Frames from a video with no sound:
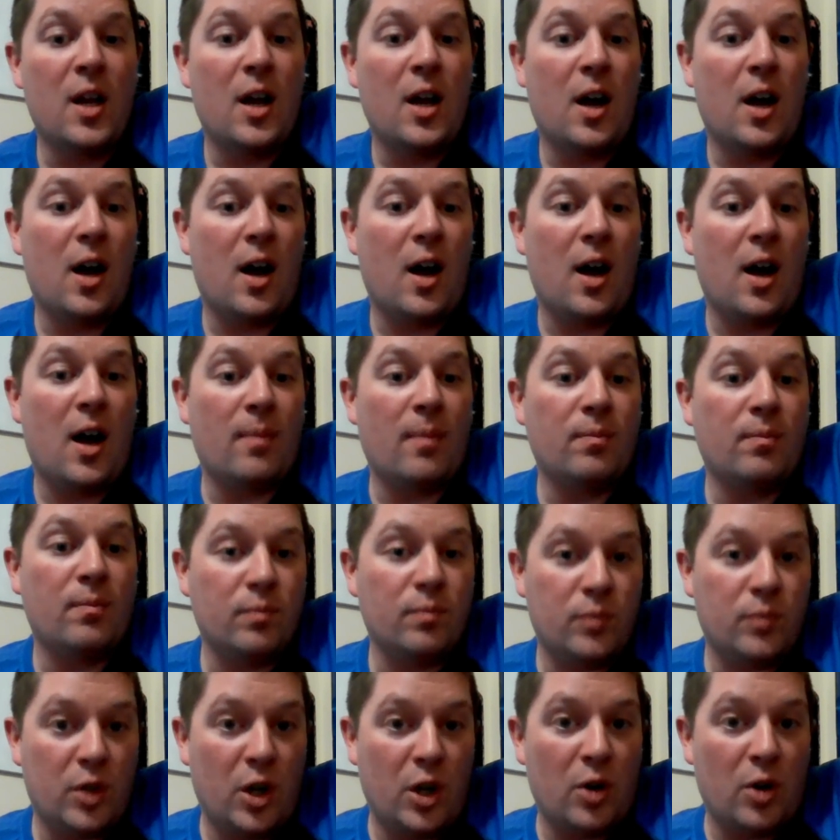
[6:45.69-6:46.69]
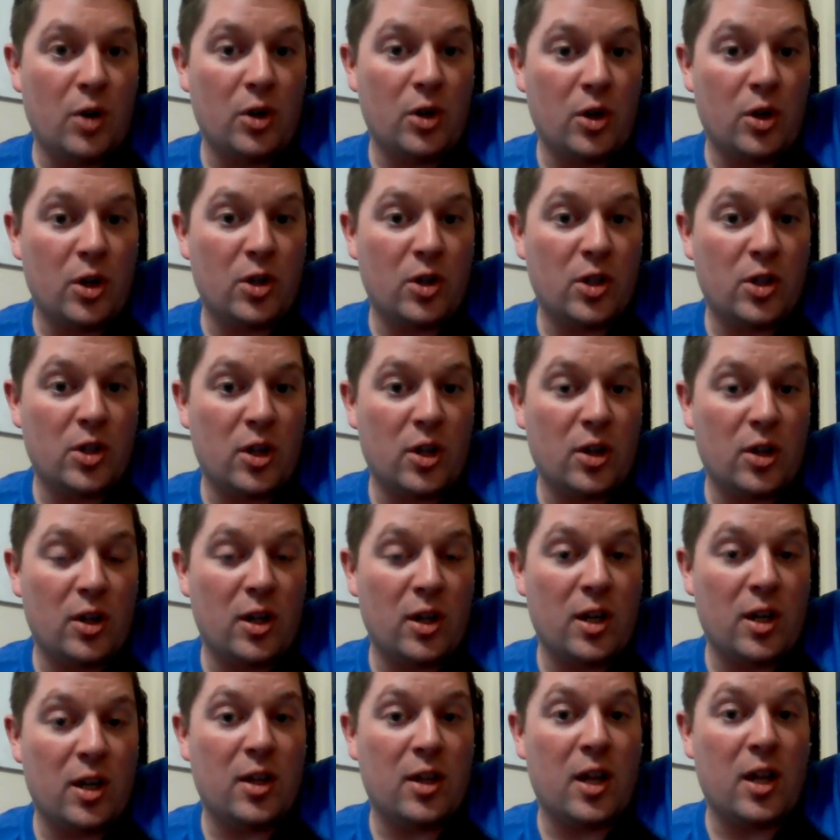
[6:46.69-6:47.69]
units in the league.